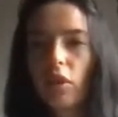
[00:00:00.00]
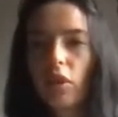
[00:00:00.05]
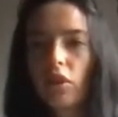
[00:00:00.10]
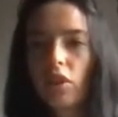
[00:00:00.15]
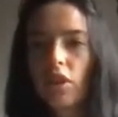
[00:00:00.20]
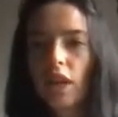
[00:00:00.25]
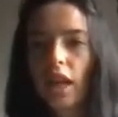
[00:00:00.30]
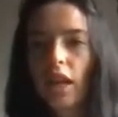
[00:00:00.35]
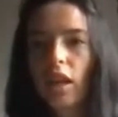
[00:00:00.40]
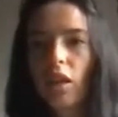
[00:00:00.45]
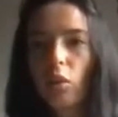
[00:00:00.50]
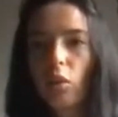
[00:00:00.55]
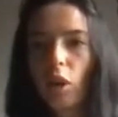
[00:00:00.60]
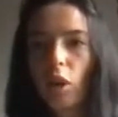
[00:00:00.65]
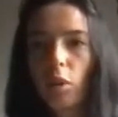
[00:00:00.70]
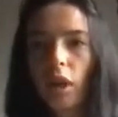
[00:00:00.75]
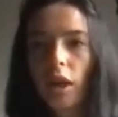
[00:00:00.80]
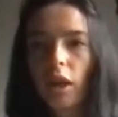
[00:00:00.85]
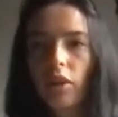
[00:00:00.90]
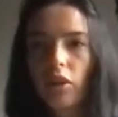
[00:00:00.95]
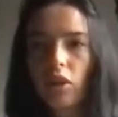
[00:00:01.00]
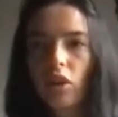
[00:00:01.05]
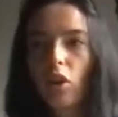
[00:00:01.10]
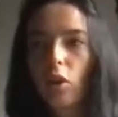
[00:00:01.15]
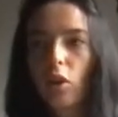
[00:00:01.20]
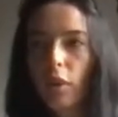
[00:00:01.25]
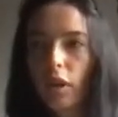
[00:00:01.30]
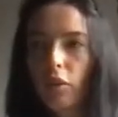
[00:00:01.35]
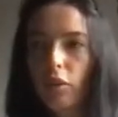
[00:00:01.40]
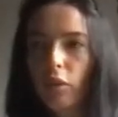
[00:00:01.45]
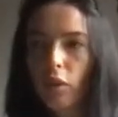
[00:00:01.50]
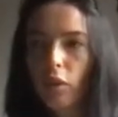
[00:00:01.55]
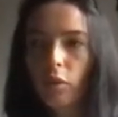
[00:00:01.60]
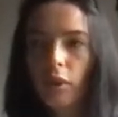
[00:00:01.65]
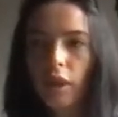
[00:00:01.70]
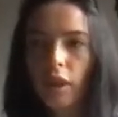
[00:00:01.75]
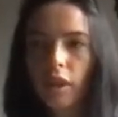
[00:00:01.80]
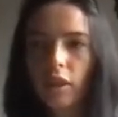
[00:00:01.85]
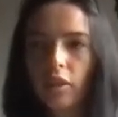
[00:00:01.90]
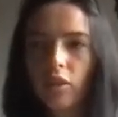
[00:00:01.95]
understanding where players are coming
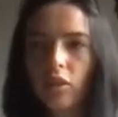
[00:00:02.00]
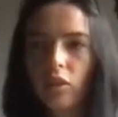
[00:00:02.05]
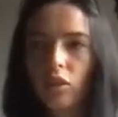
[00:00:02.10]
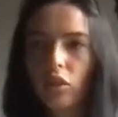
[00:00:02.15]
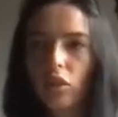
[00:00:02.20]
from, and